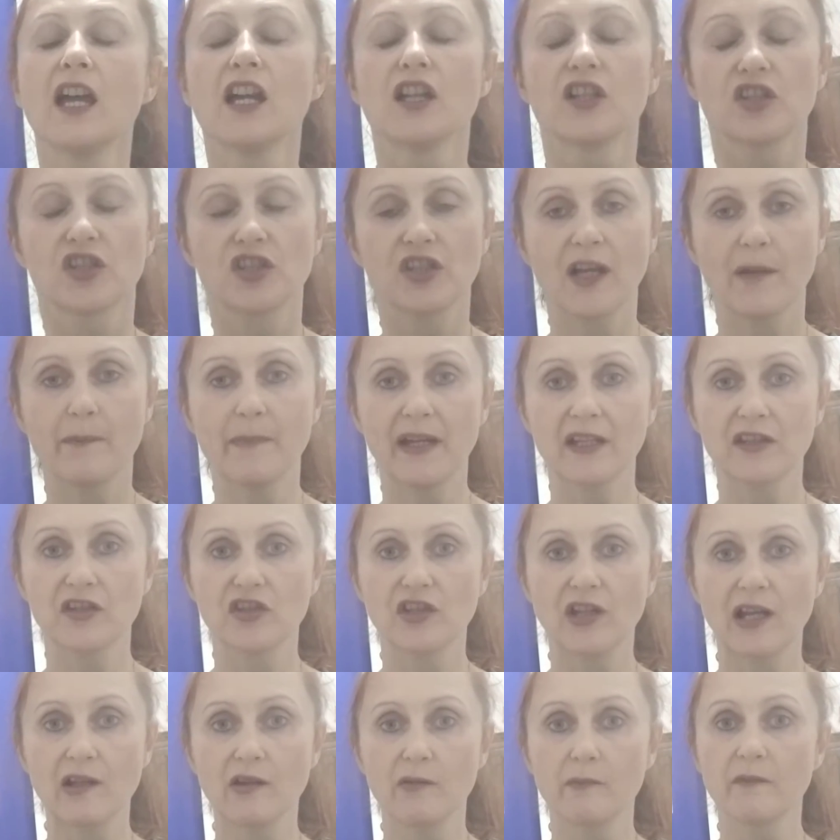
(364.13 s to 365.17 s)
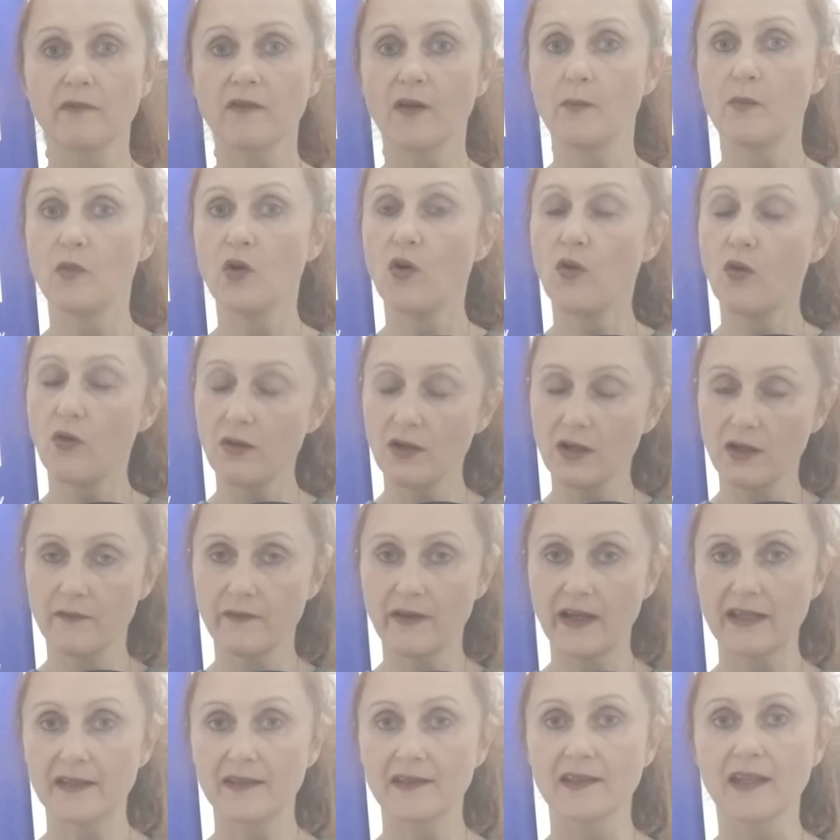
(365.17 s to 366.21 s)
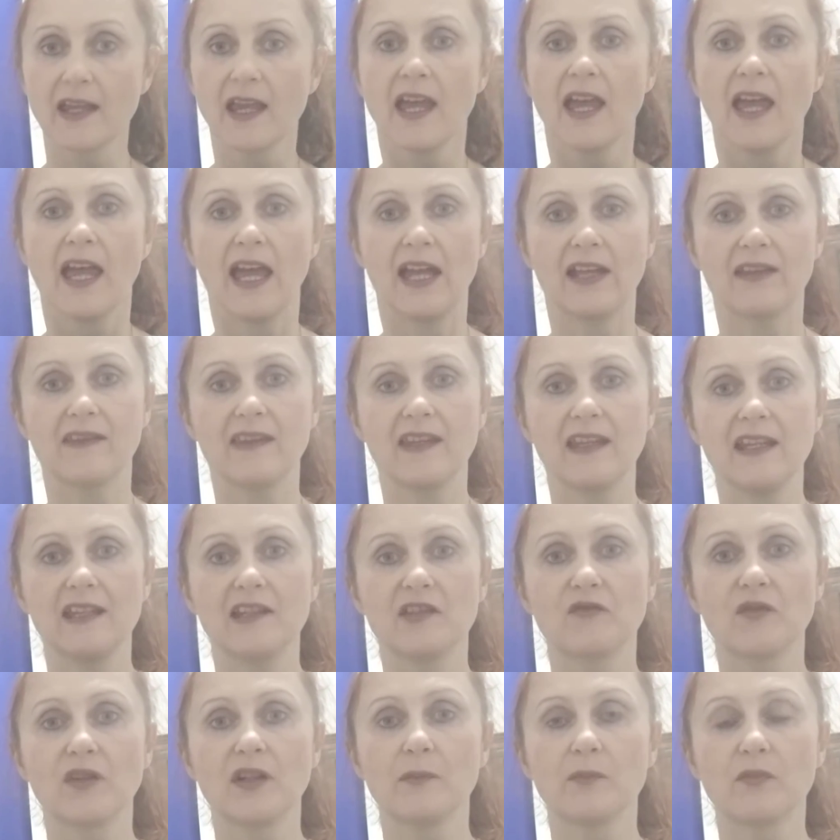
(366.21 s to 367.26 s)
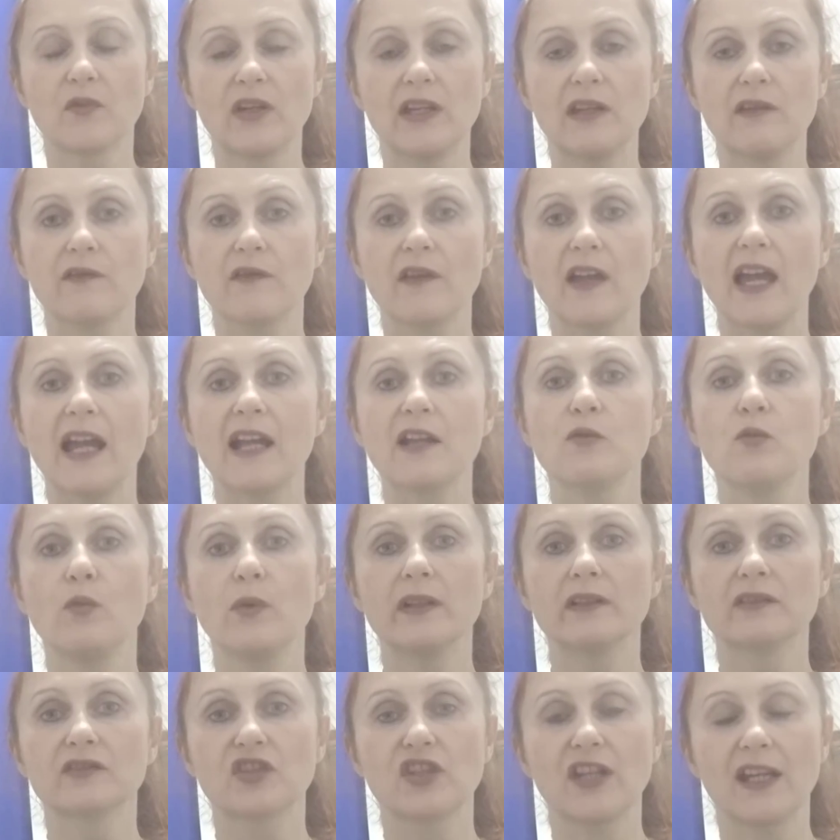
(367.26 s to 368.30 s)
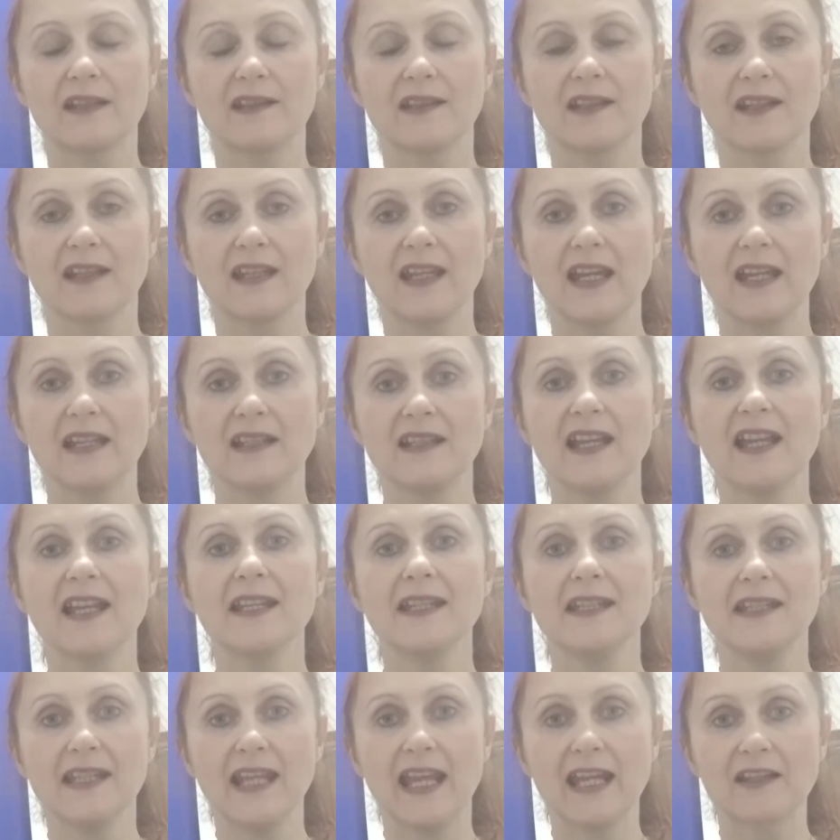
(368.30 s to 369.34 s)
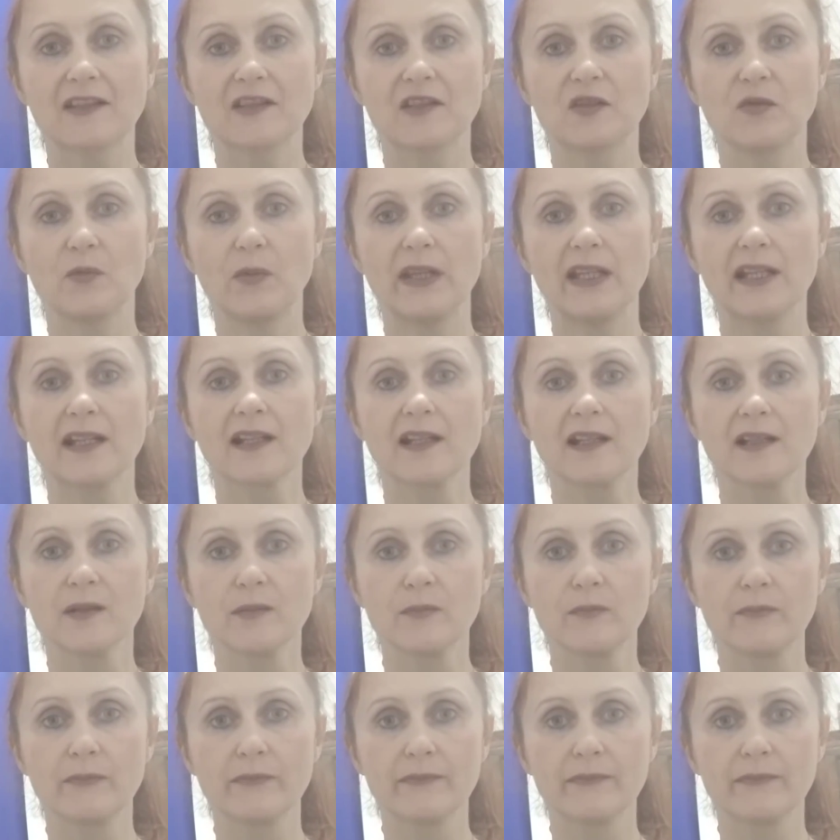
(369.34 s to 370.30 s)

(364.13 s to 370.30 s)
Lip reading: Shabbat Shalom from all of us at The Israel Brief, and we'll chat again next week.